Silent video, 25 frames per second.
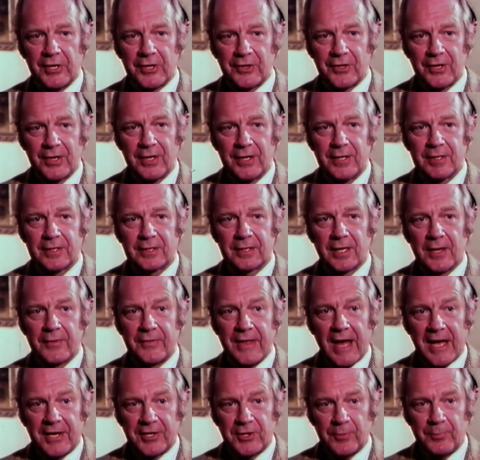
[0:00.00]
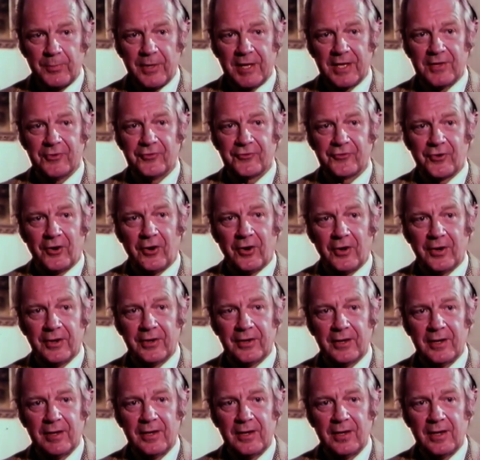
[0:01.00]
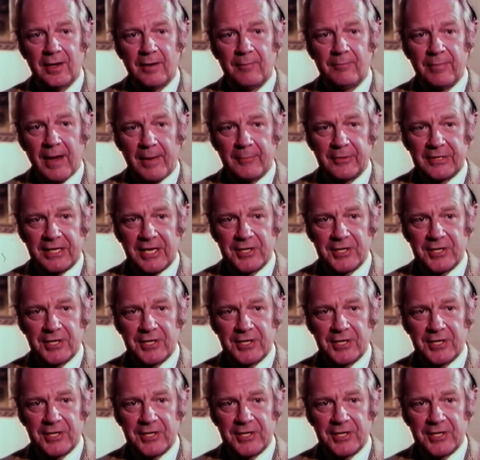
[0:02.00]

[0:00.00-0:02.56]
few governments have stood by this agreement.